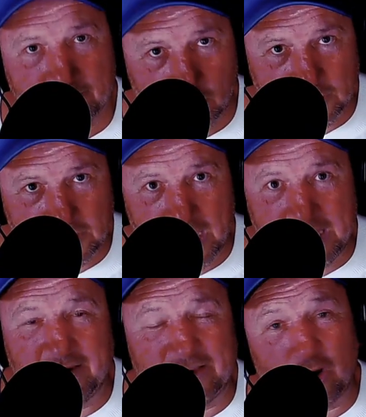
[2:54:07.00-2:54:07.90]

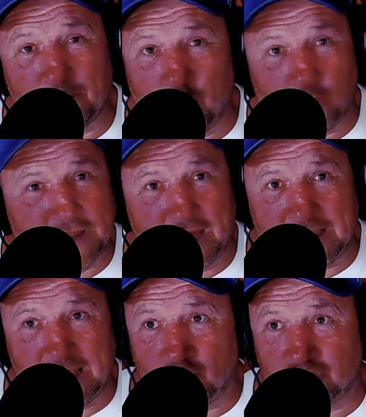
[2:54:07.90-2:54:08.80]
Okay, I've got to plug that
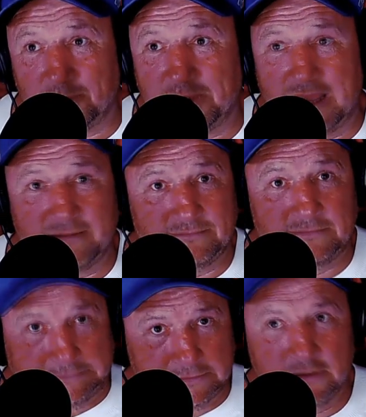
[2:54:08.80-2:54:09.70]
again because I'll be getting
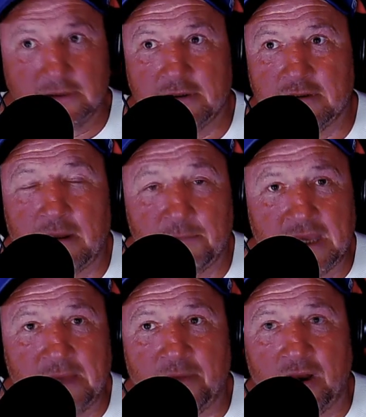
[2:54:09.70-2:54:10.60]
yeah, I'll be
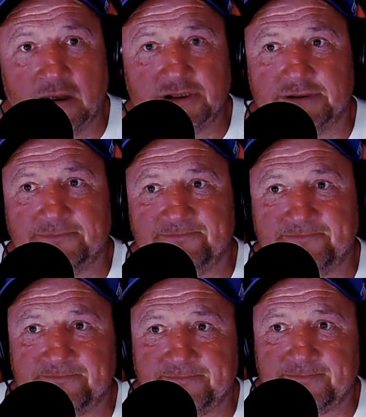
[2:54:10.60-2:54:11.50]
getting. Marked. You can send me
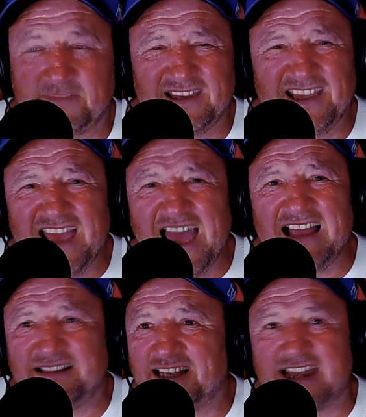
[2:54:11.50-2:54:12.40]
some links and I'll, yeah,
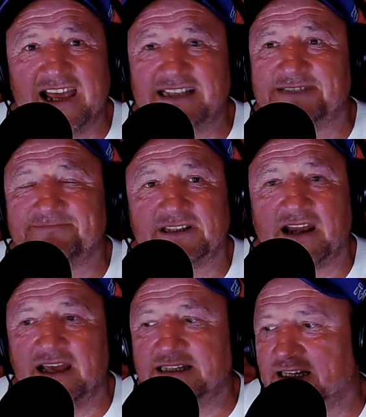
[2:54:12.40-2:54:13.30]
I'll put them great. in the. It's in great.